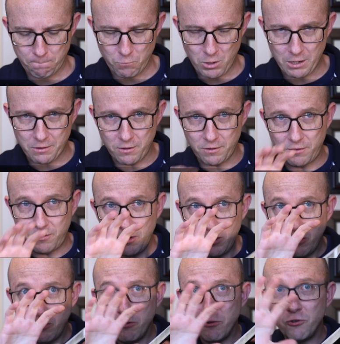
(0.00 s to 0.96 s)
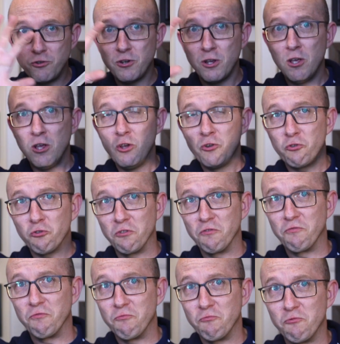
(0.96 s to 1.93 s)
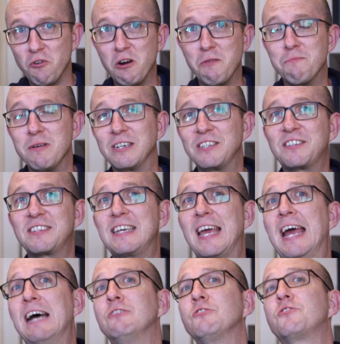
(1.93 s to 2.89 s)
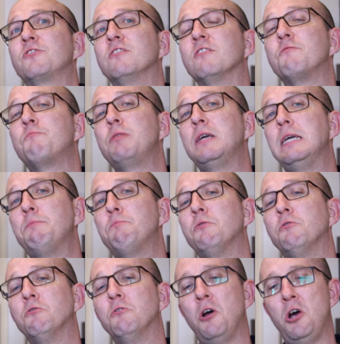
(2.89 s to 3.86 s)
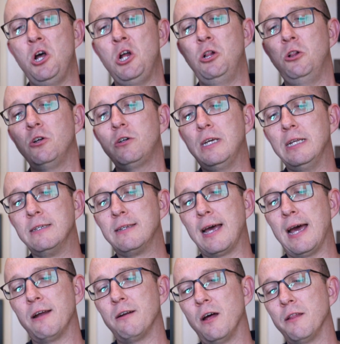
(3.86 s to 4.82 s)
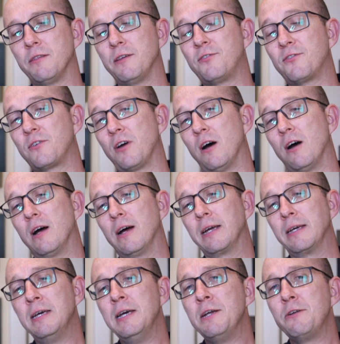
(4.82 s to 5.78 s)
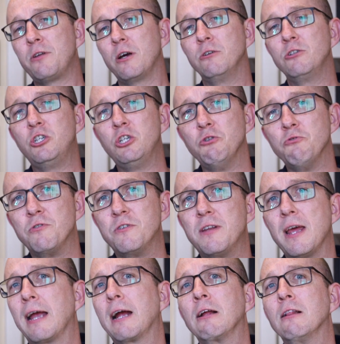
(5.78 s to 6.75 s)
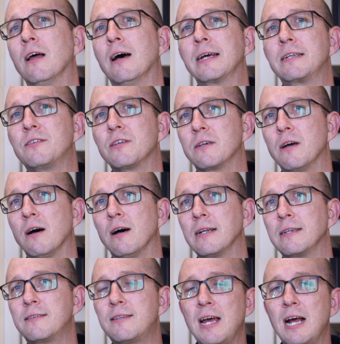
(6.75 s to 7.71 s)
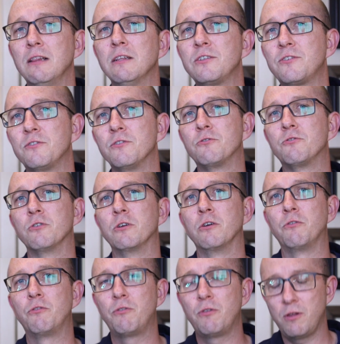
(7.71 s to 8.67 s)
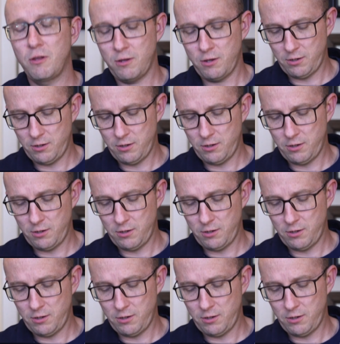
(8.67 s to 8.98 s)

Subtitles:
Right, this huge sort of robust council of people looking down on this guy. "Don't you dare lie to God. Tell us the truth."